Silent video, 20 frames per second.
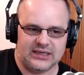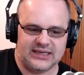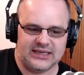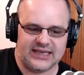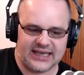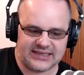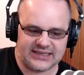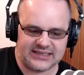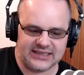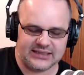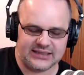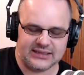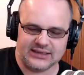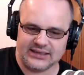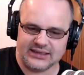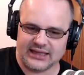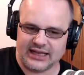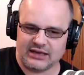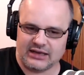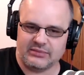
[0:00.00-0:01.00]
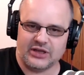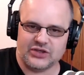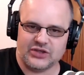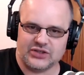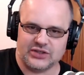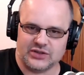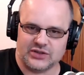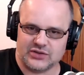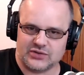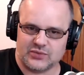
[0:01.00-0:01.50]
getting the little
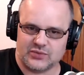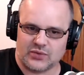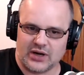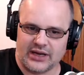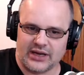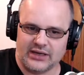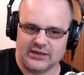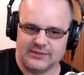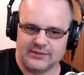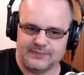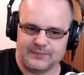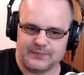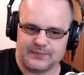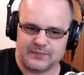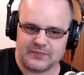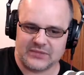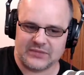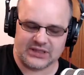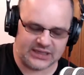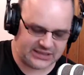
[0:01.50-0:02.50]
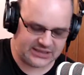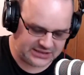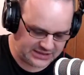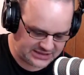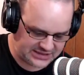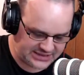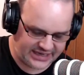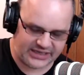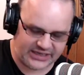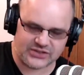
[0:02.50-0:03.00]
animations right, getting
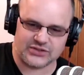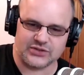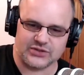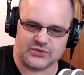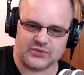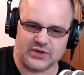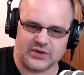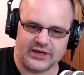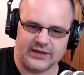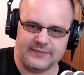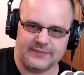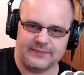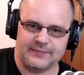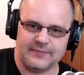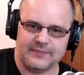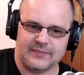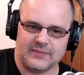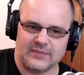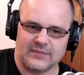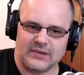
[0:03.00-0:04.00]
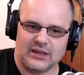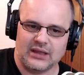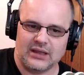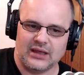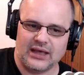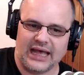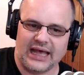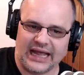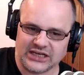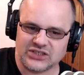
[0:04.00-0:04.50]
the textures right,
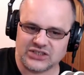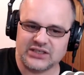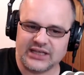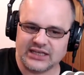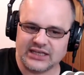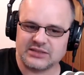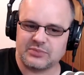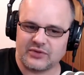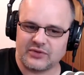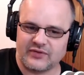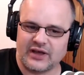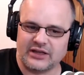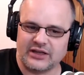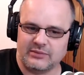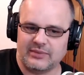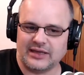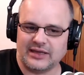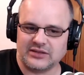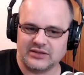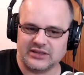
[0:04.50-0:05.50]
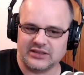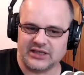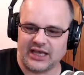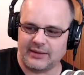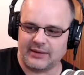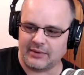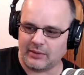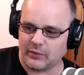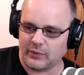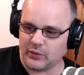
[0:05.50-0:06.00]
actually has a profound impact on the
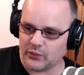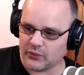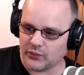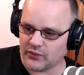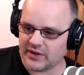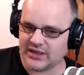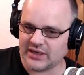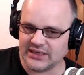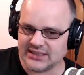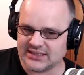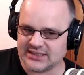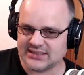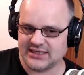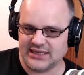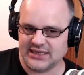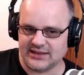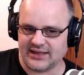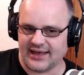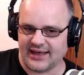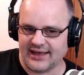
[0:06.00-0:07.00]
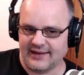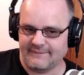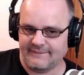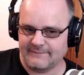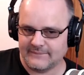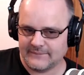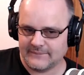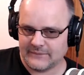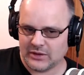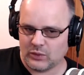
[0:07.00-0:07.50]
game. And we really see that
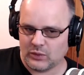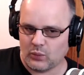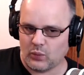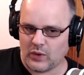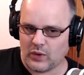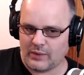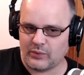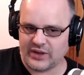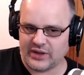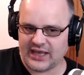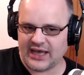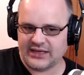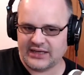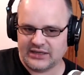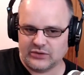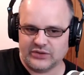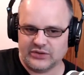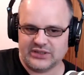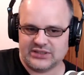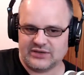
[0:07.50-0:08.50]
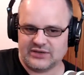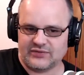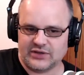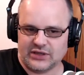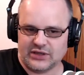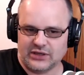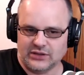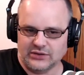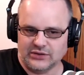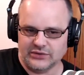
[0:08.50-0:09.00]
when we add in all these
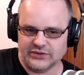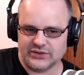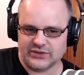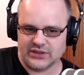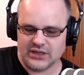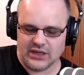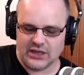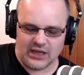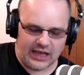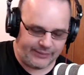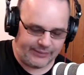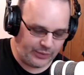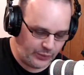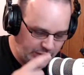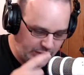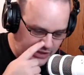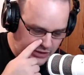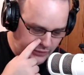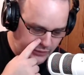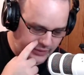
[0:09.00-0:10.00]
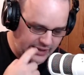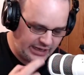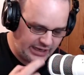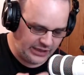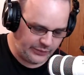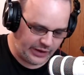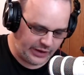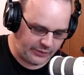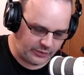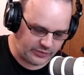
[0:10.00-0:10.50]
different holes. I mean, we knew it
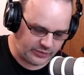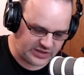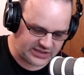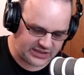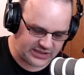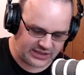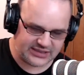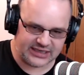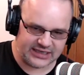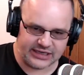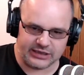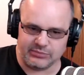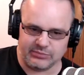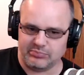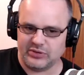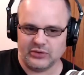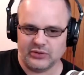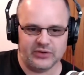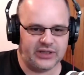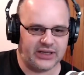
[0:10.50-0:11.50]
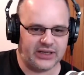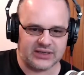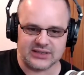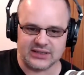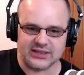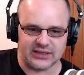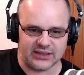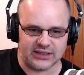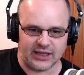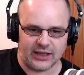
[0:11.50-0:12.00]
anyway when we started adding buildings
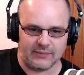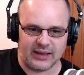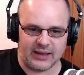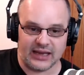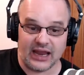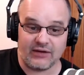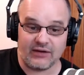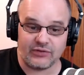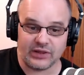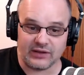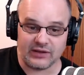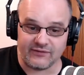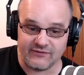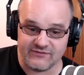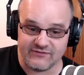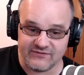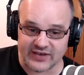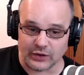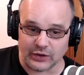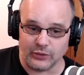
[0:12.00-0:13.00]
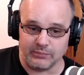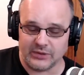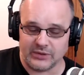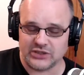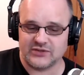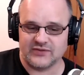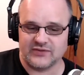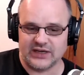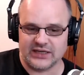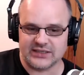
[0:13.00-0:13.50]
to the game, and everything felt
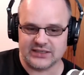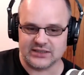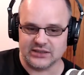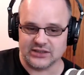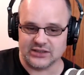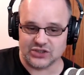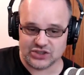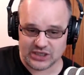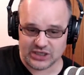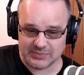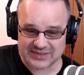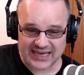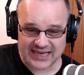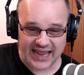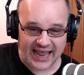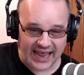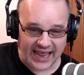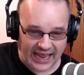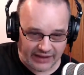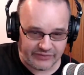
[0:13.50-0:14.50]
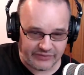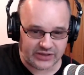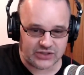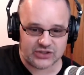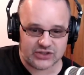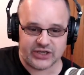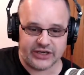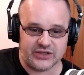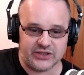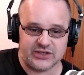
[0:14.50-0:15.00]
much faster. The ships
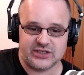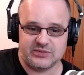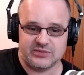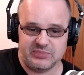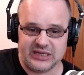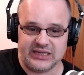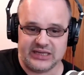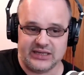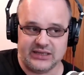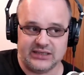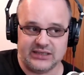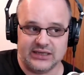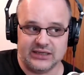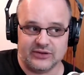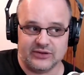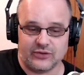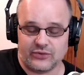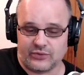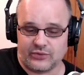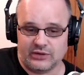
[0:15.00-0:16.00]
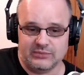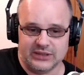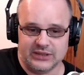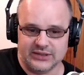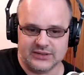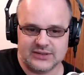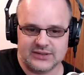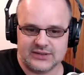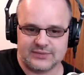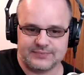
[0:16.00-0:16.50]
haven't changed speed in 3
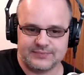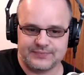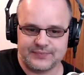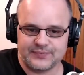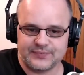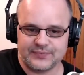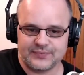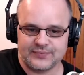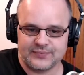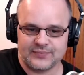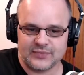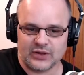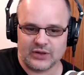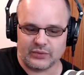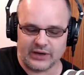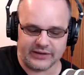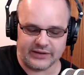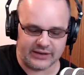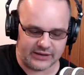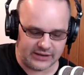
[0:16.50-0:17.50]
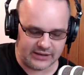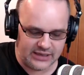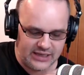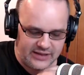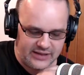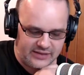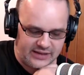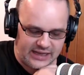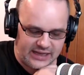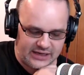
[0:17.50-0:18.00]
months, right?
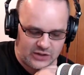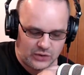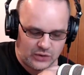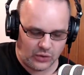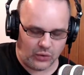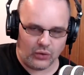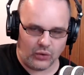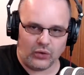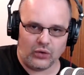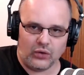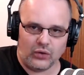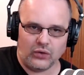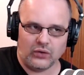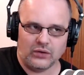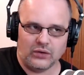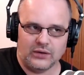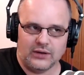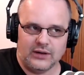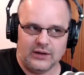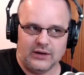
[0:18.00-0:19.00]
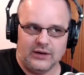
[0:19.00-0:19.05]
That core